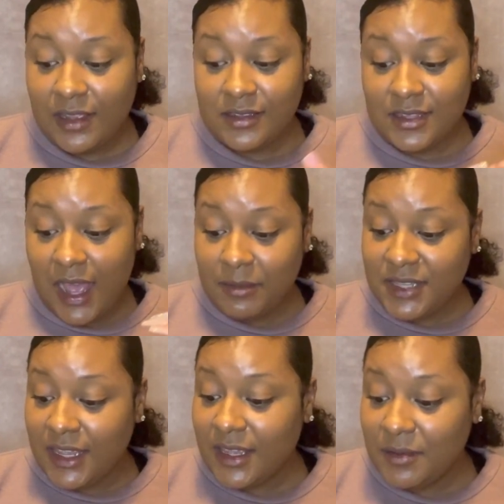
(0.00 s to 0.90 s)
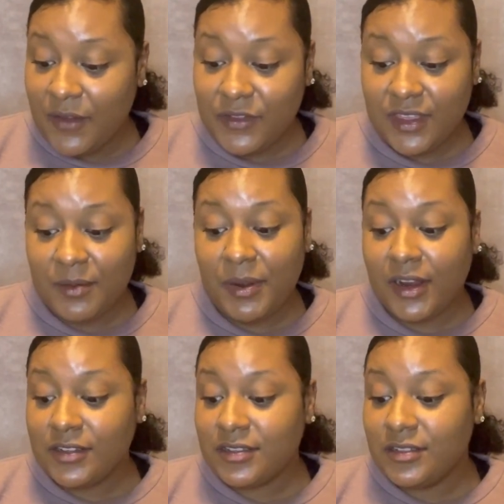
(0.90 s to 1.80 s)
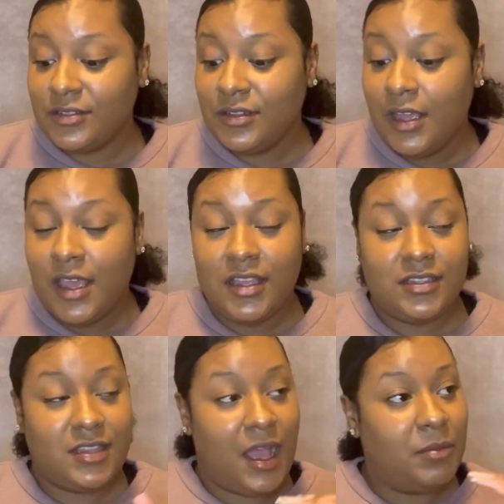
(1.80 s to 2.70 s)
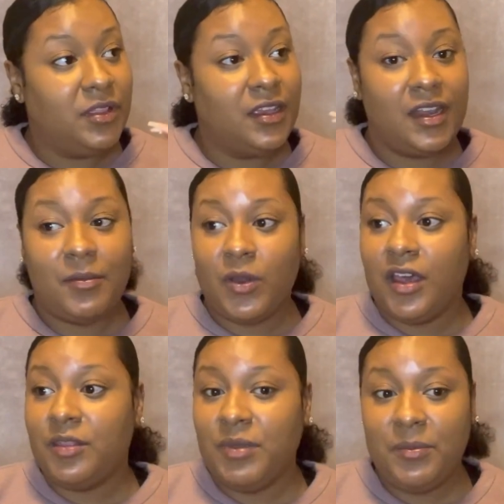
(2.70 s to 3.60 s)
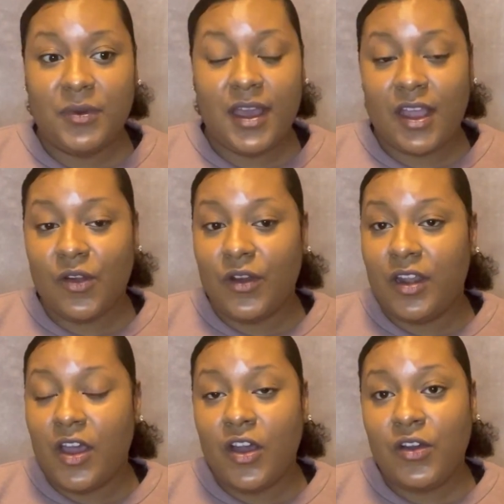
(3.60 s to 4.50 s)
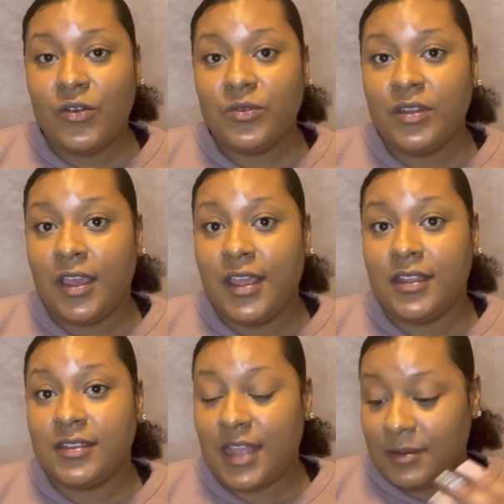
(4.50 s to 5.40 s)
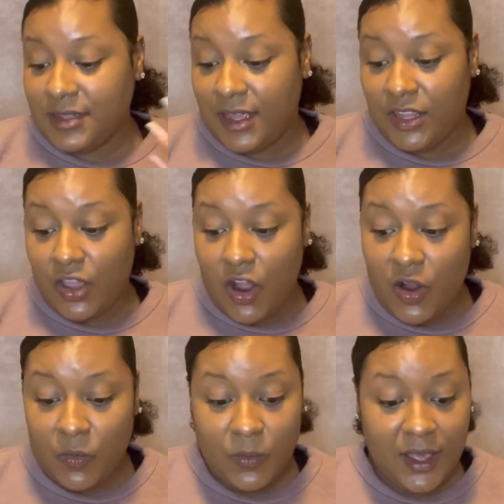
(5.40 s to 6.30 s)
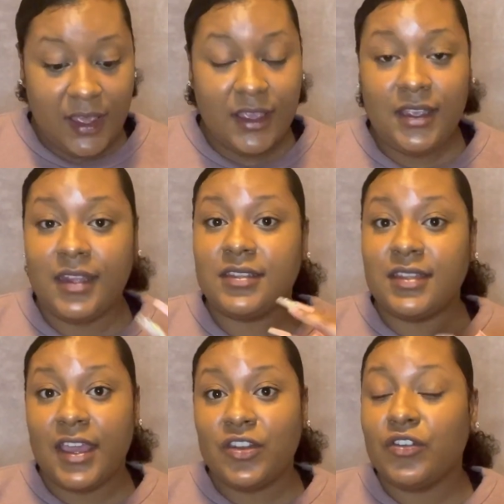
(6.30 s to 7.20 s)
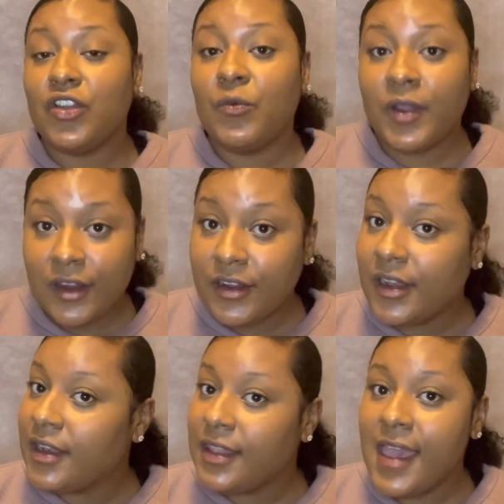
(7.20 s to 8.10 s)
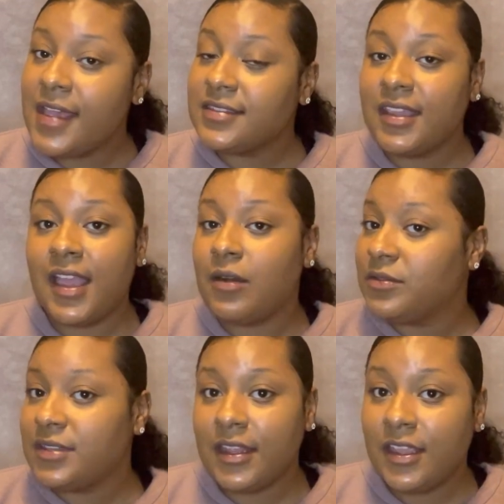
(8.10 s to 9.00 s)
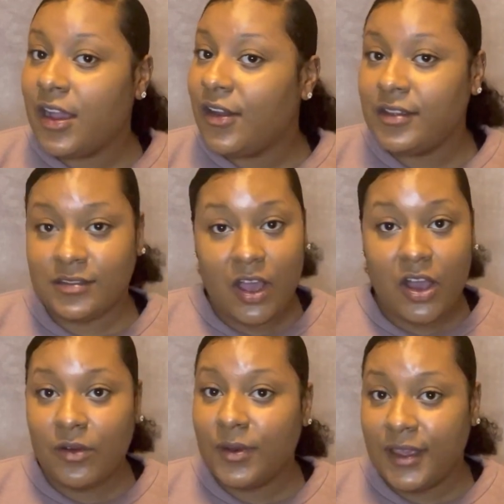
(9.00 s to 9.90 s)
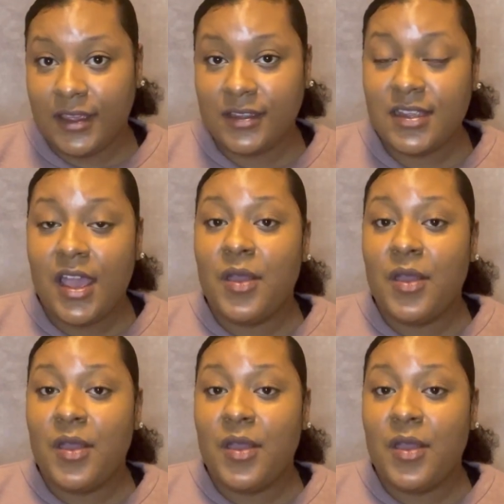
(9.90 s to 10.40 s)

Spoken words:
Stop taking everything personal. Stop looking at what other people got going on, and stop standing your own way, and stand on your word. And the last thing I would say to y'all is always